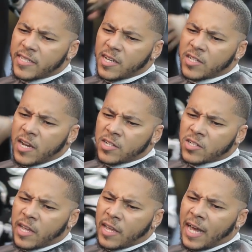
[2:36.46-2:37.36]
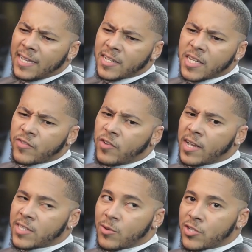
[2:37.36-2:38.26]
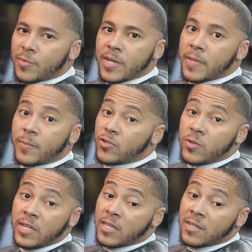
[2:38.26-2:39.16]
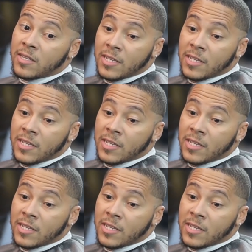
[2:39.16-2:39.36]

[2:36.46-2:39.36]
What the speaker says: It's still a challenge. Like, I didn't even realize there were so many people doing it.